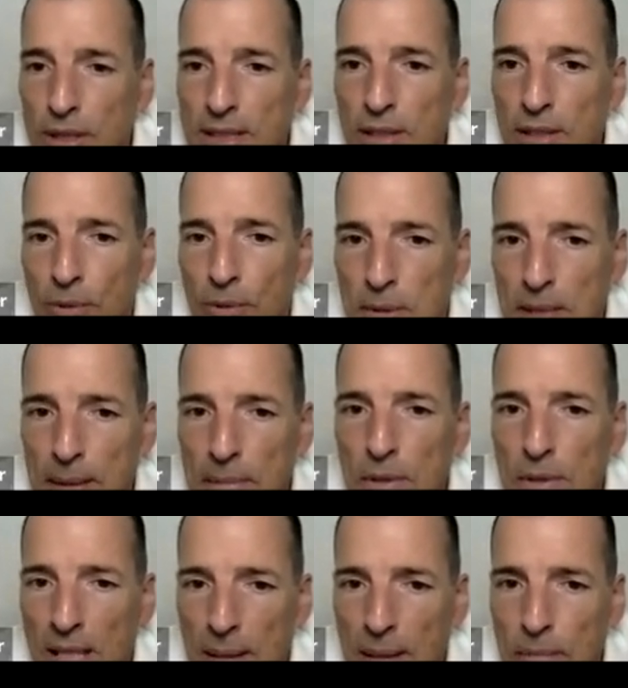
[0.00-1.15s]
Your reward is
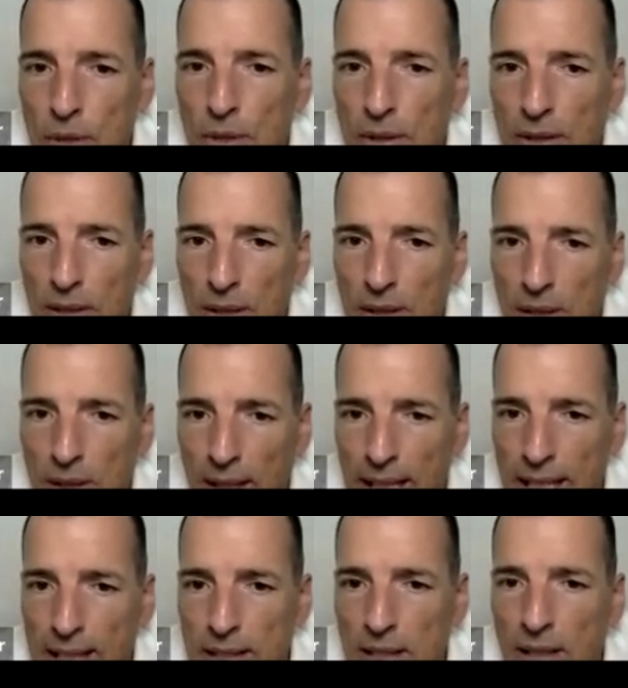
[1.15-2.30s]
that from time to time, you're going to
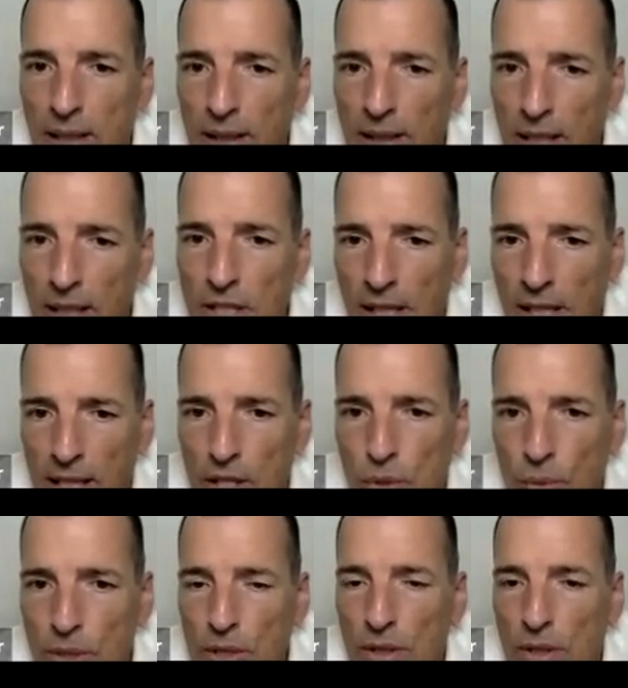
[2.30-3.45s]
land a large
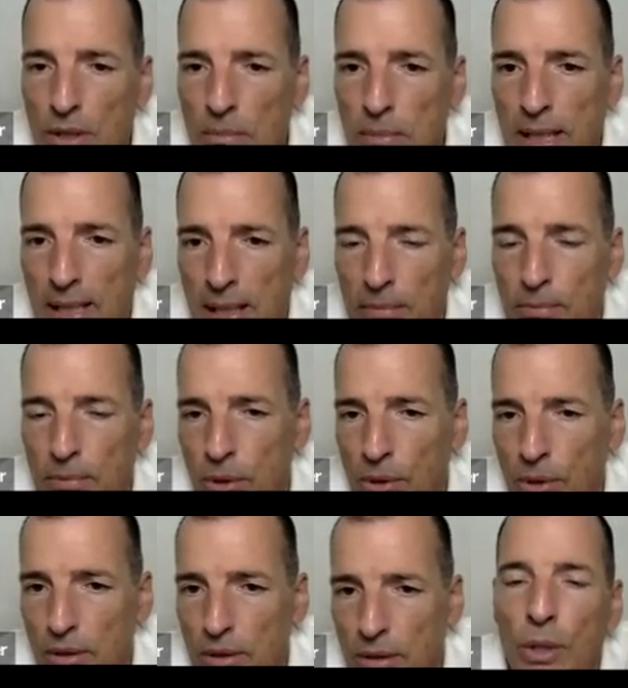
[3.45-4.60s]
catch, which is going to make up
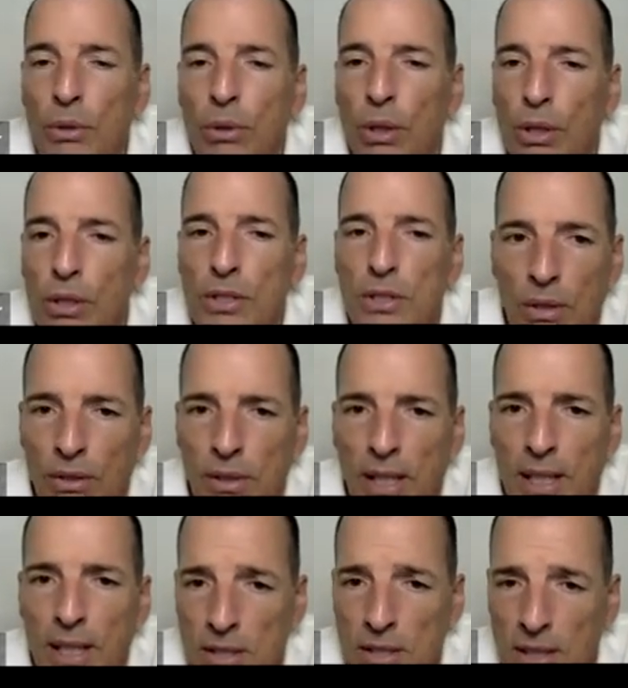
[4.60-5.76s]
for what you lost on
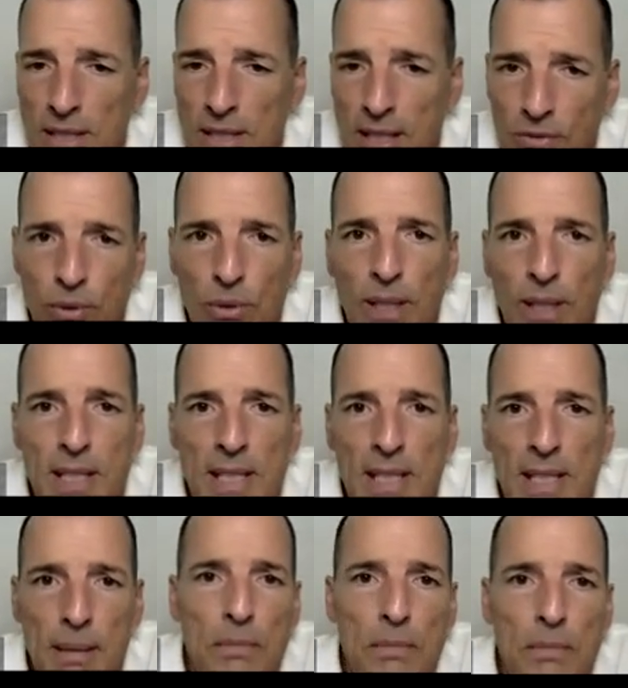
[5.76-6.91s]
unsuccessful
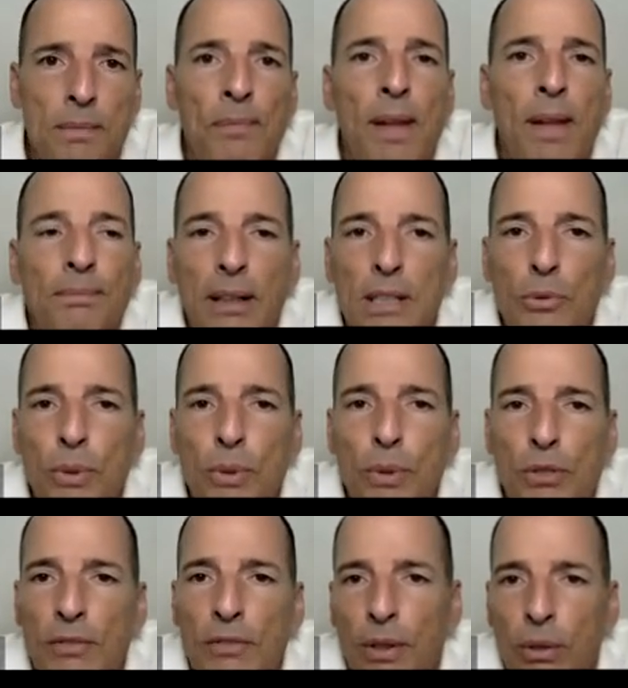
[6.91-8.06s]
attempts.
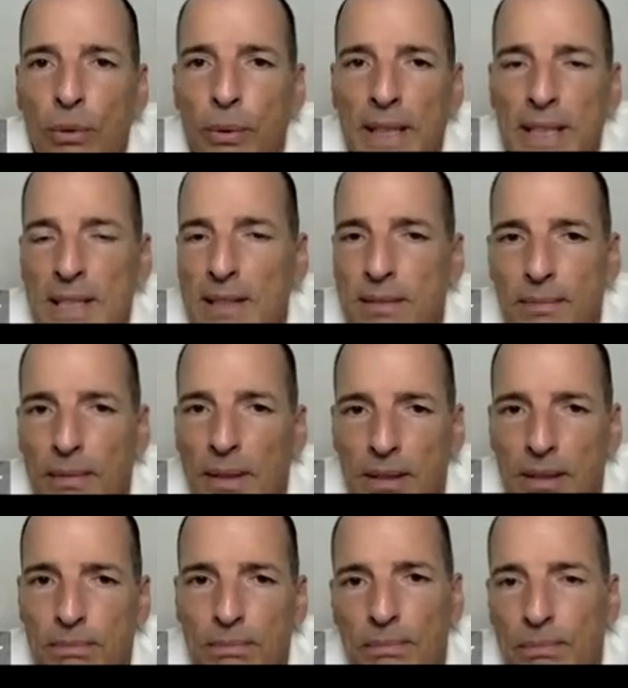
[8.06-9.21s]
Parallels with trend following
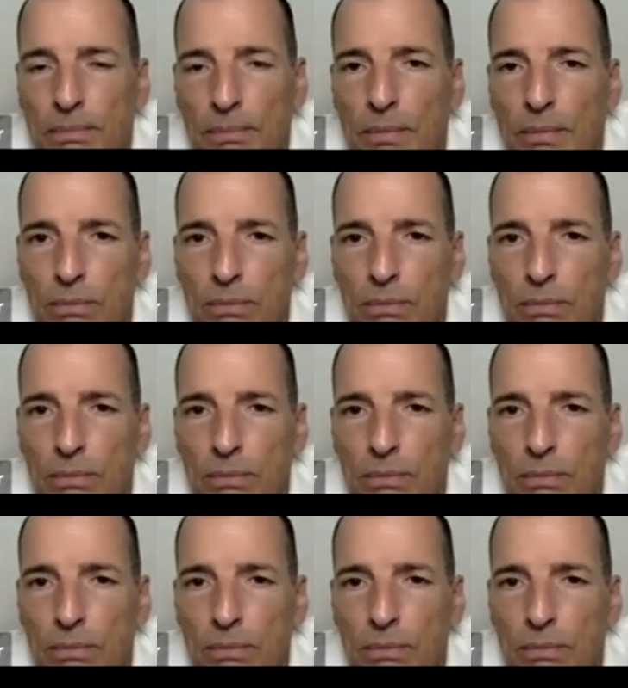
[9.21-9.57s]
are